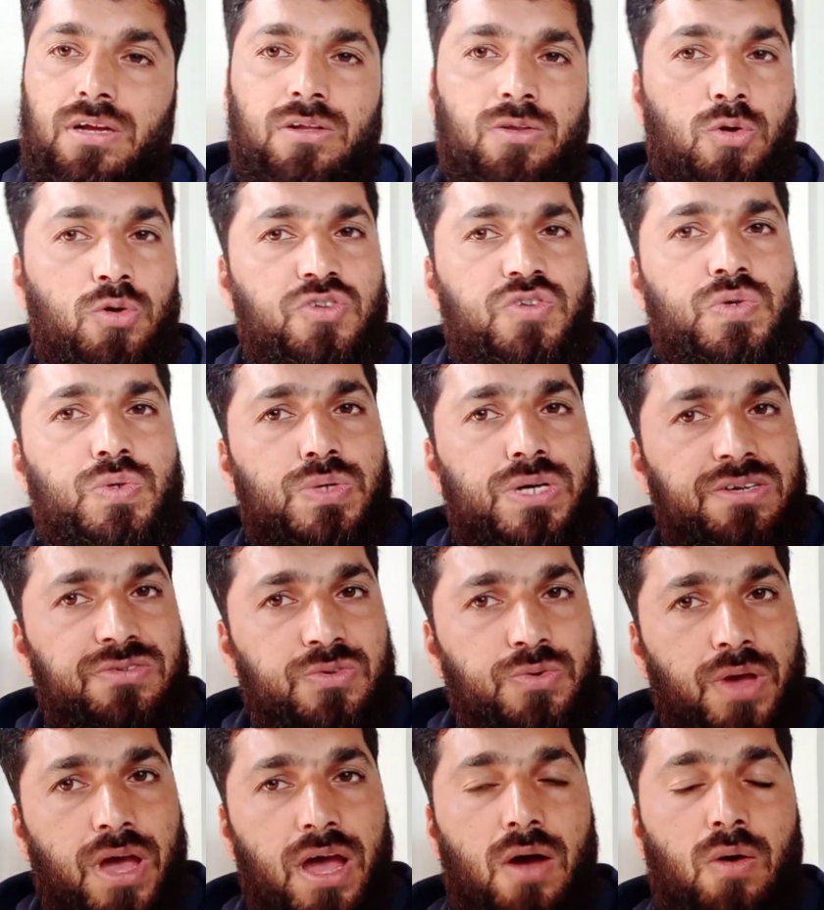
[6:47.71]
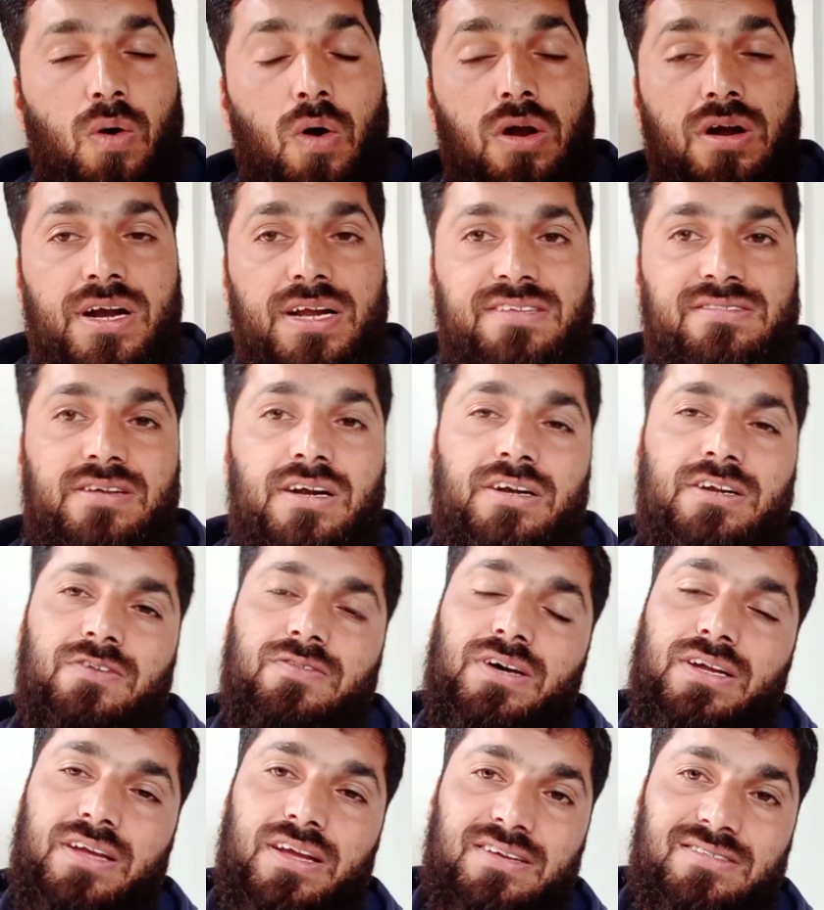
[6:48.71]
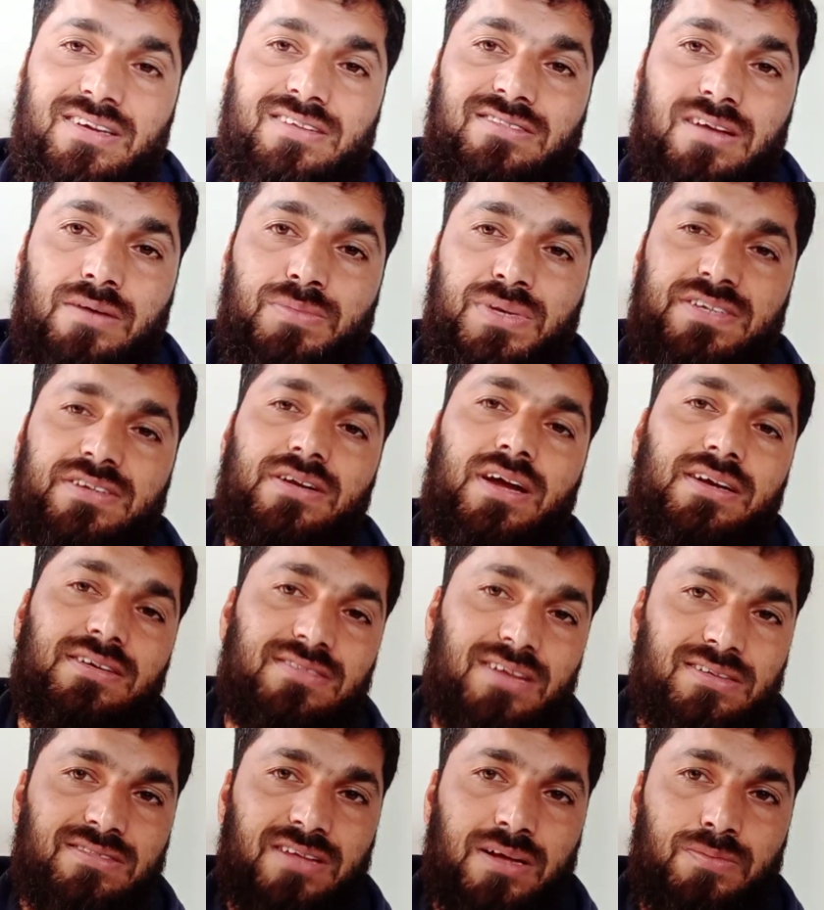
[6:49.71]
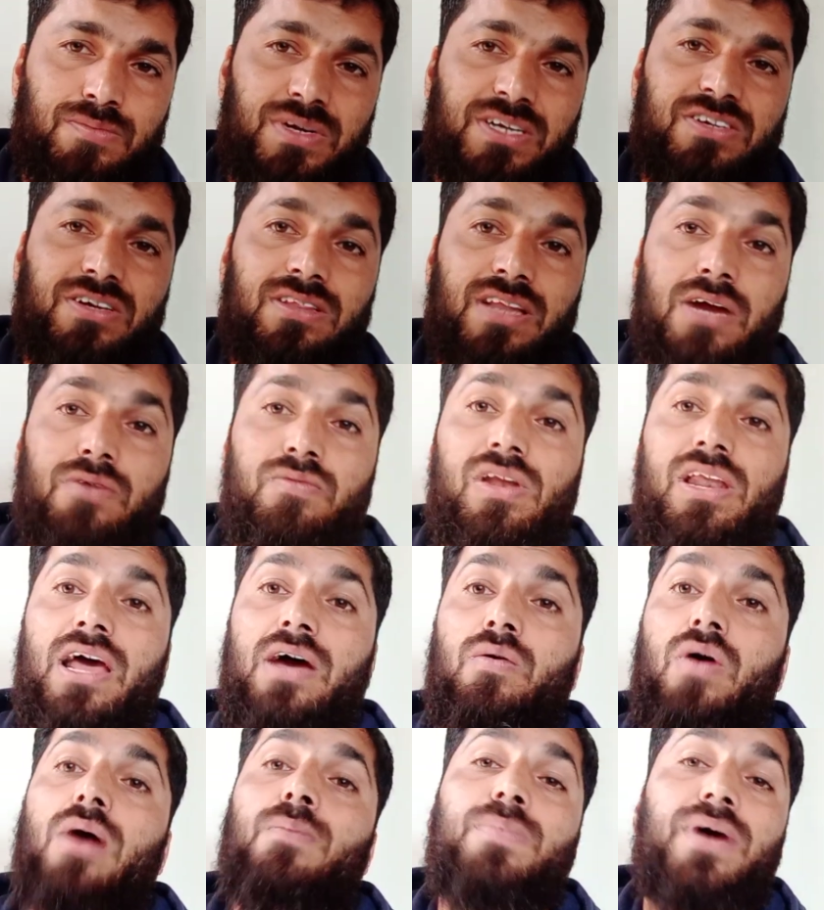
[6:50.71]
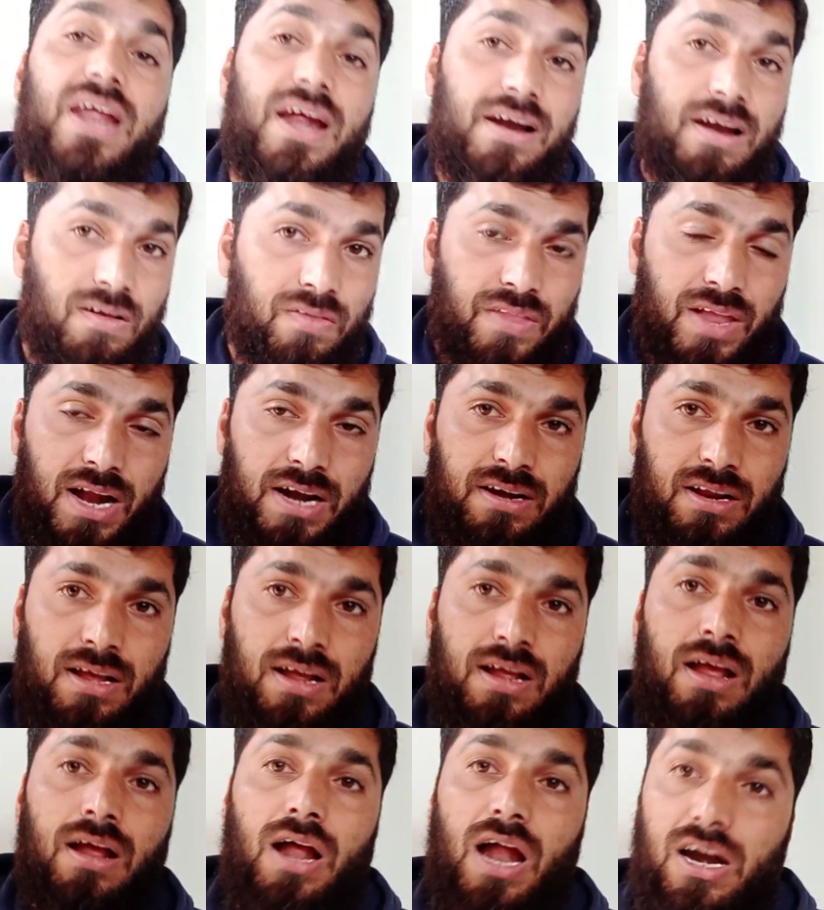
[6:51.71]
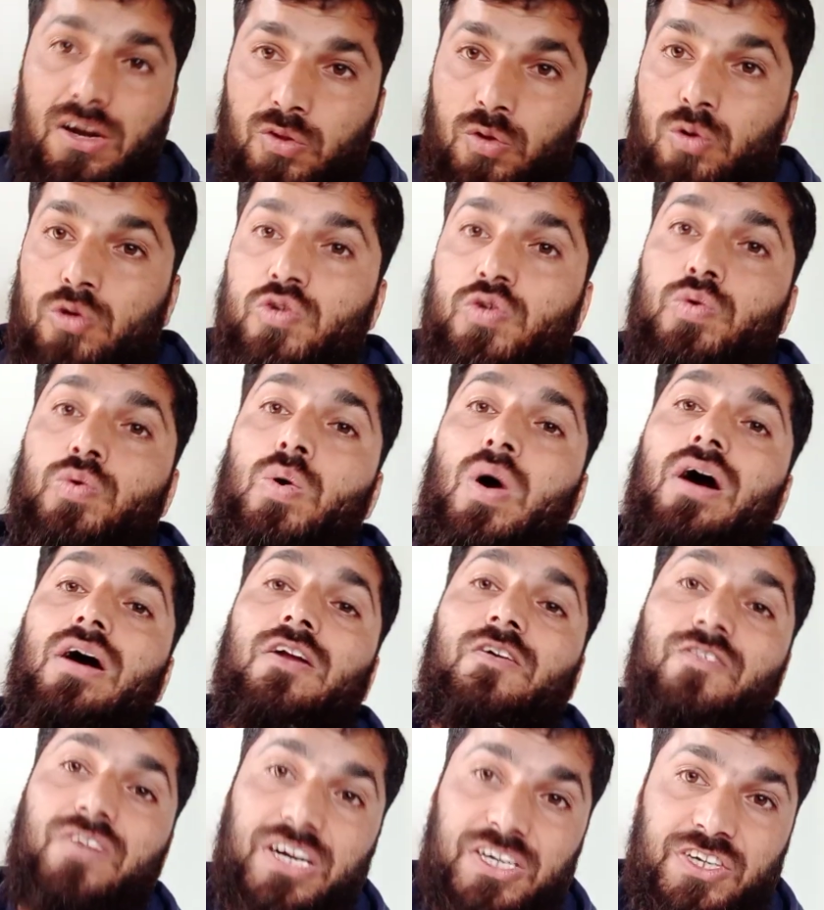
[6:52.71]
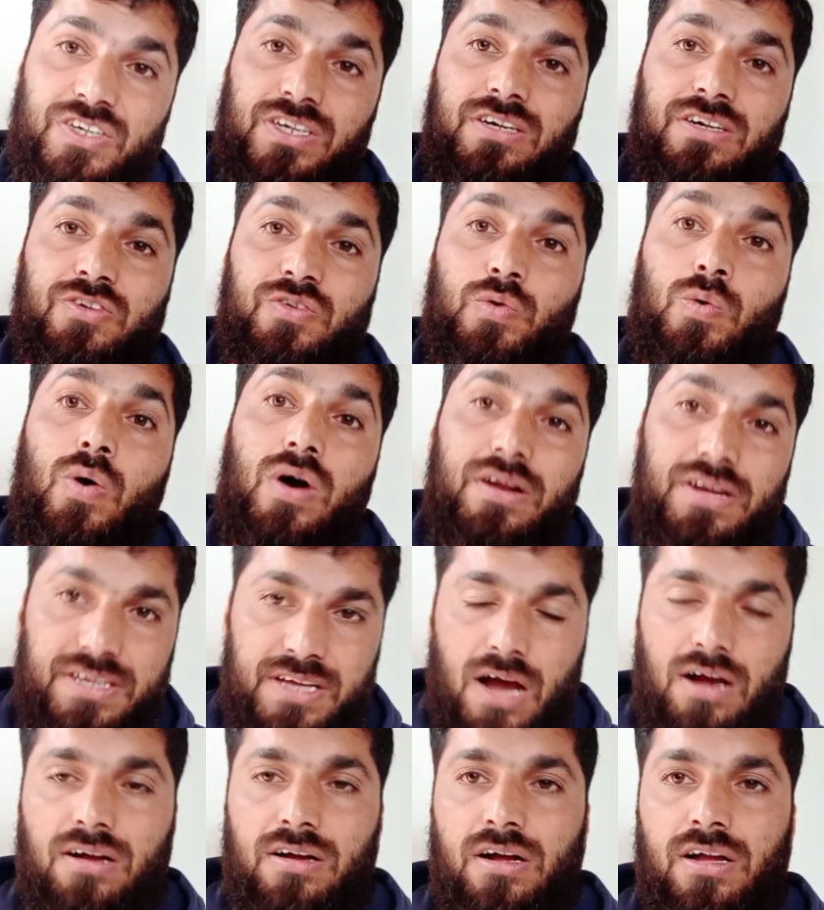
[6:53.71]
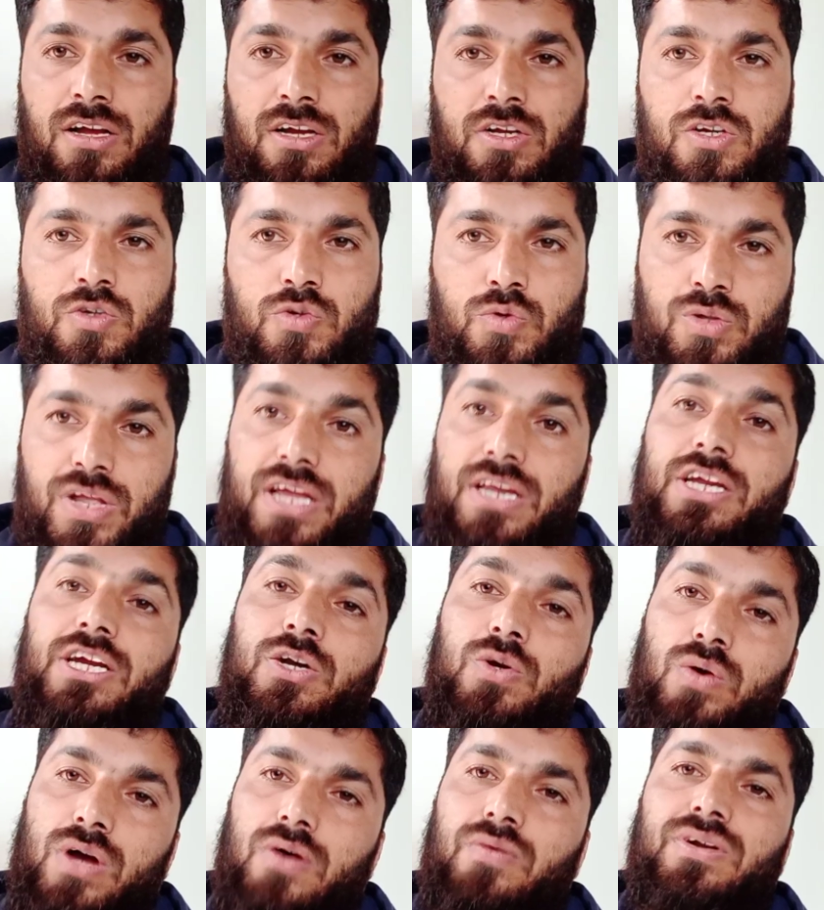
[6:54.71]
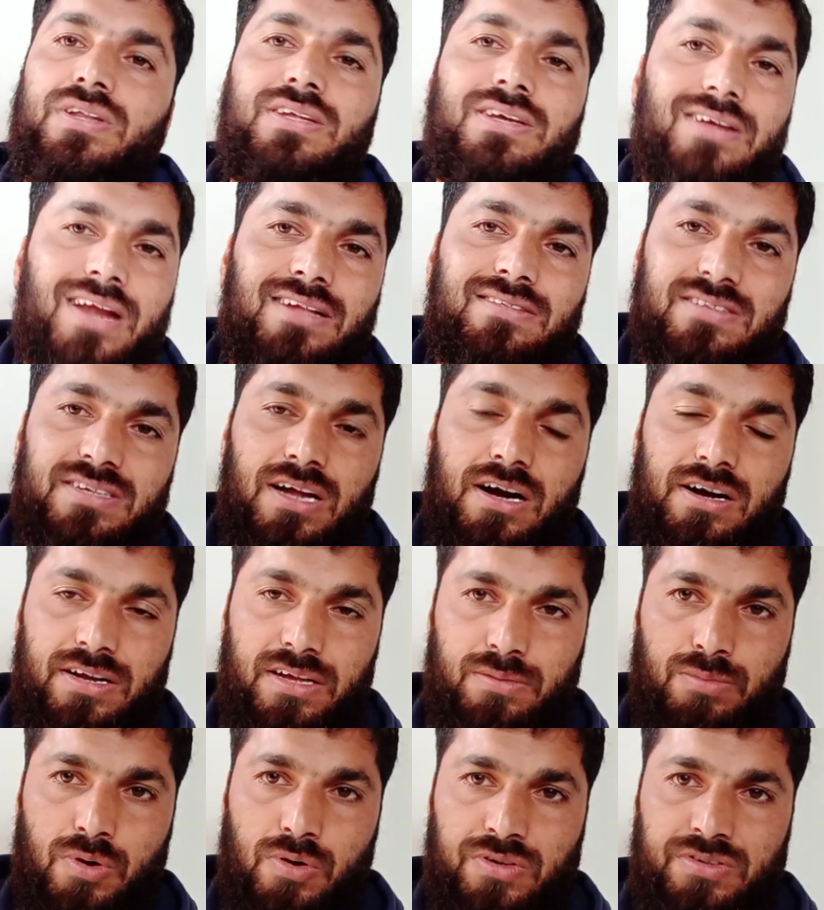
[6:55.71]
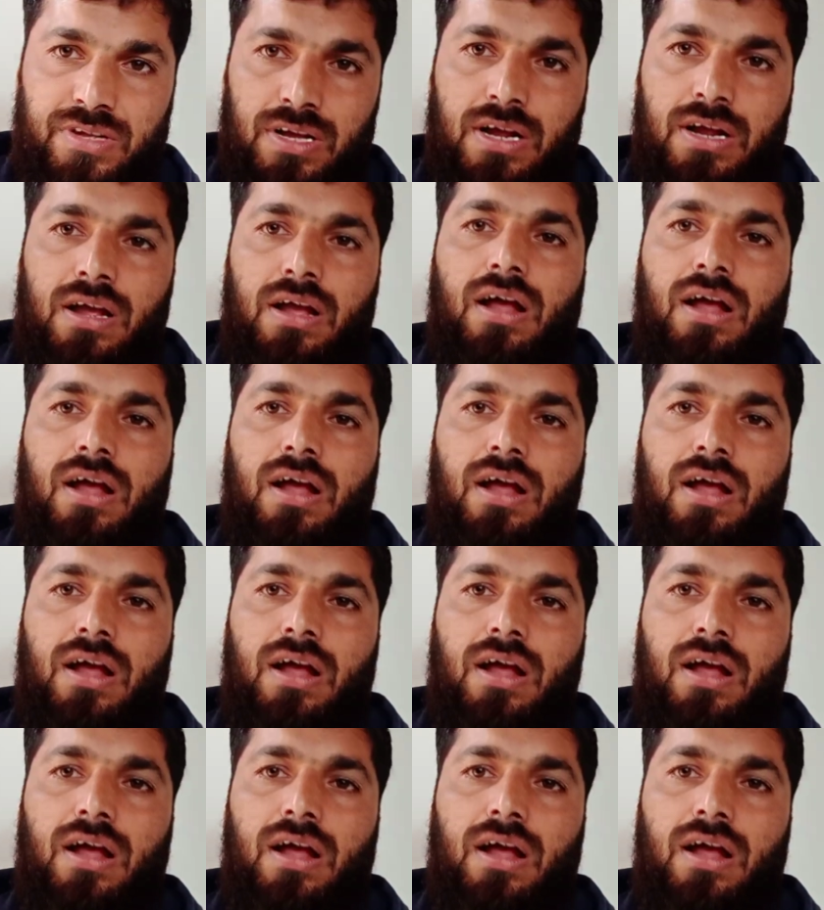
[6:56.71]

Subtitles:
Those students who have already studied for case examination, IS examination, they will have upper hand on that. And those who are freshers, who are young, so they need to cover their NCERT books.